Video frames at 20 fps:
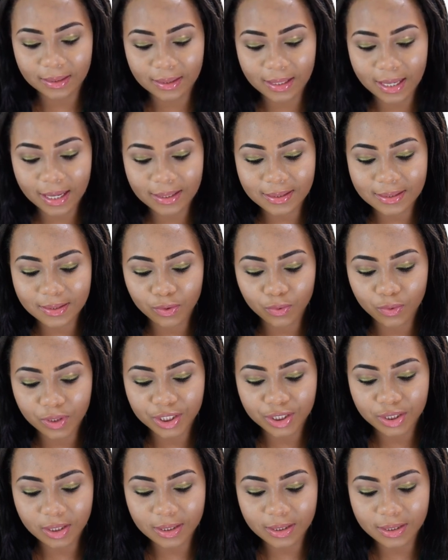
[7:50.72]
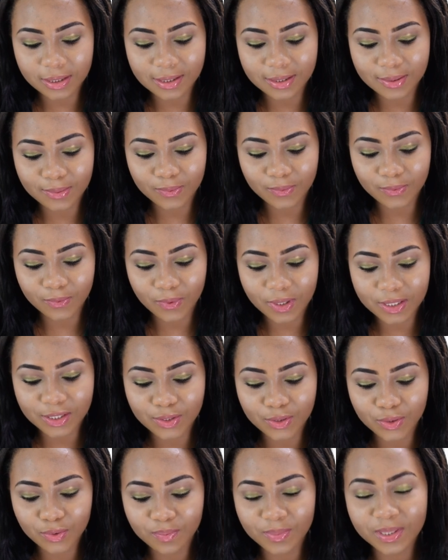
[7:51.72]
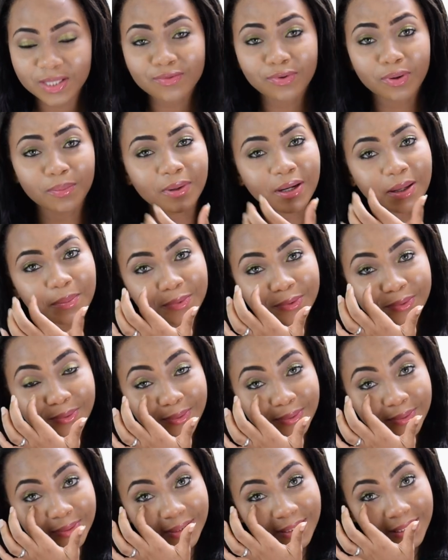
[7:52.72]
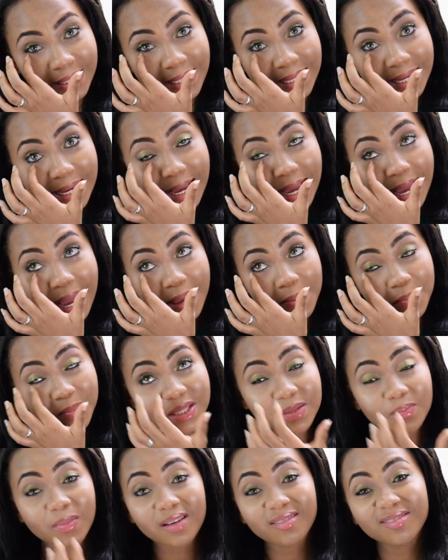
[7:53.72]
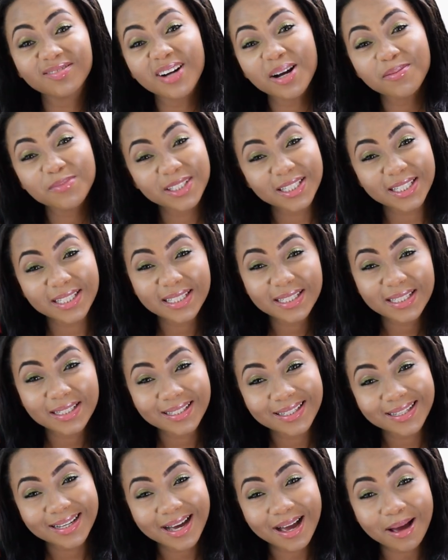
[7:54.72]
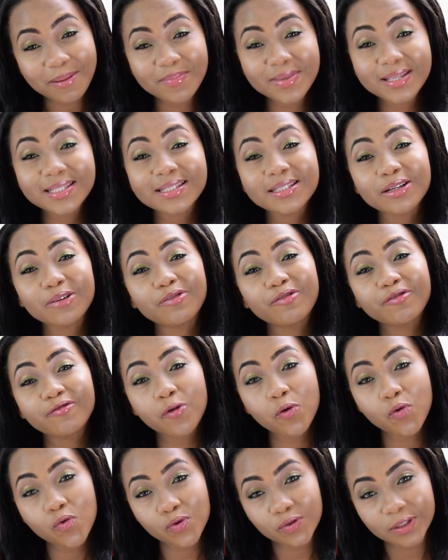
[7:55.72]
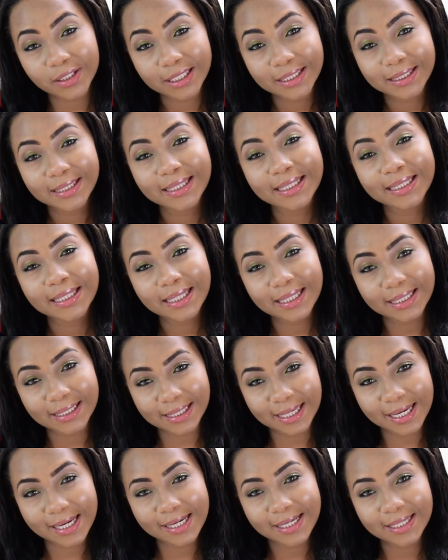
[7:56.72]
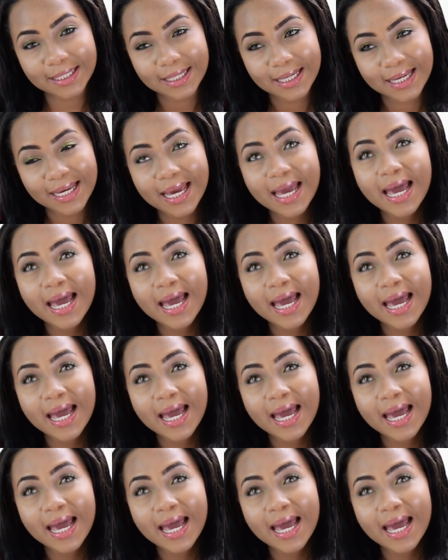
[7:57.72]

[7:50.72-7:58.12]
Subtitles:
next question is, what do you miss from Cameroon? I miss my family. I miss the food again.